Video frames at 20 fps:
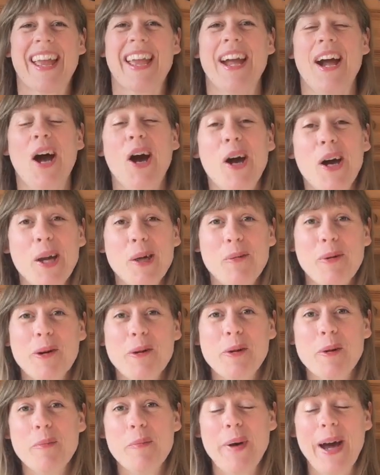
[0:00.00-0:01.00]
Hi,
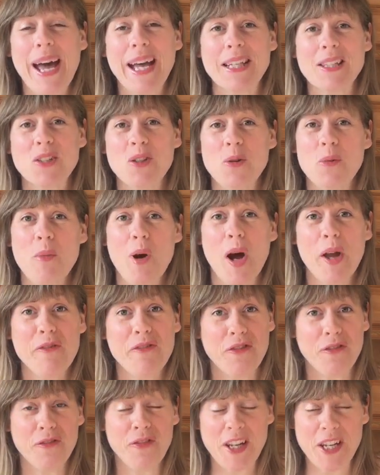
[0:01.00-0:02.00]
welcome back to my
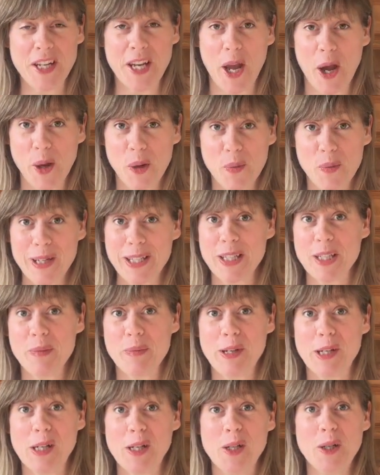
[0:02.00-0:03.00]
video, which has
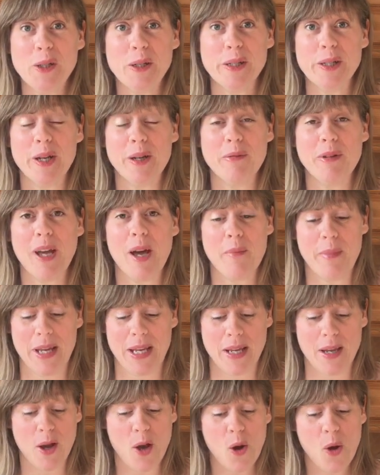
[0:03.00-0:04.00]
been a long time
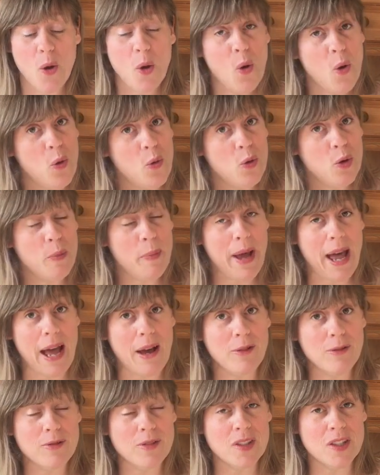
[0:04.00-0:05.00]
coming, all
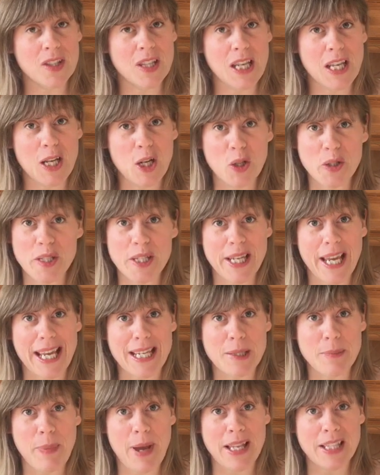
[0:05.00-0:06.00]
about the Closet
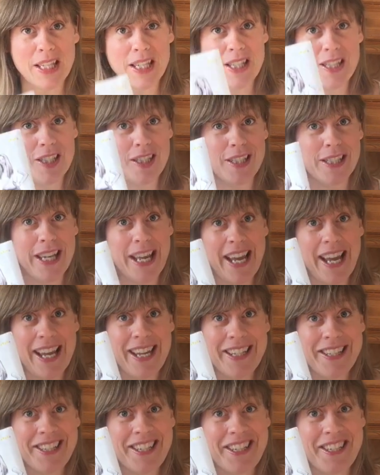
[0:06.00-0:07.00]
Case Patterns
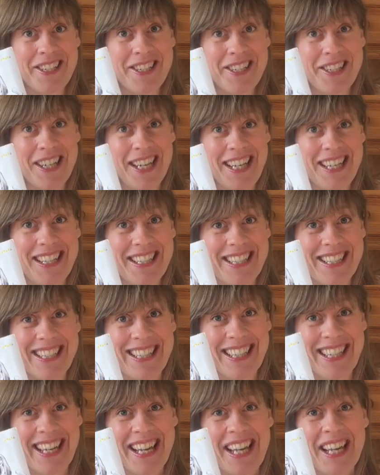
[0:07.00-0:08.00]
Ginger Jeans.
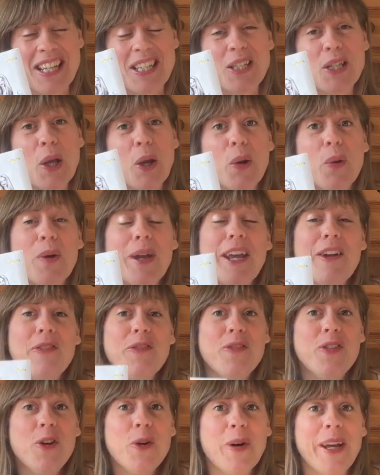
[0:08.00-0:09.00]
So if
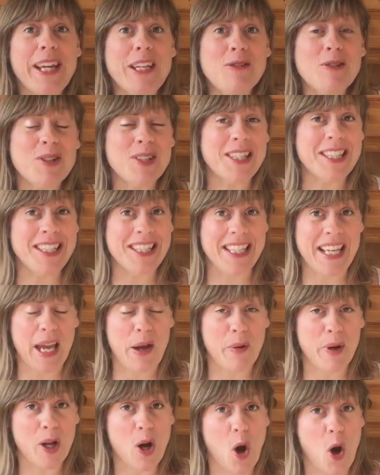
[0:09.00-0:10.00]
you're interested to see
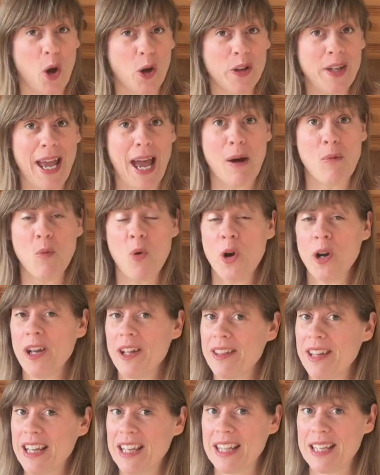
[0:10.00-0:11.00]
how I got on and what I
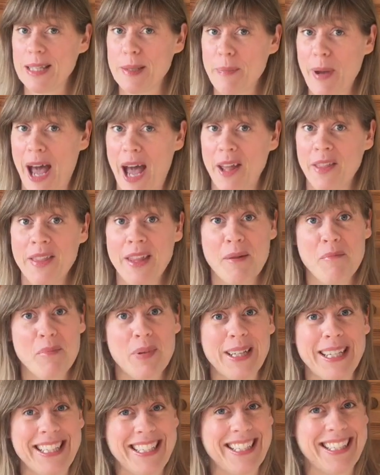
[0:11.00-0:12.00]
think of this pattern, then
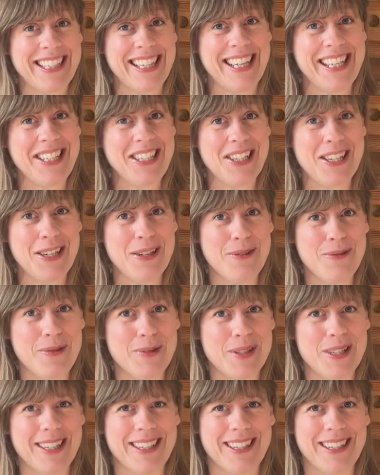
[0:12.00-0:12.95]
please stay tuned.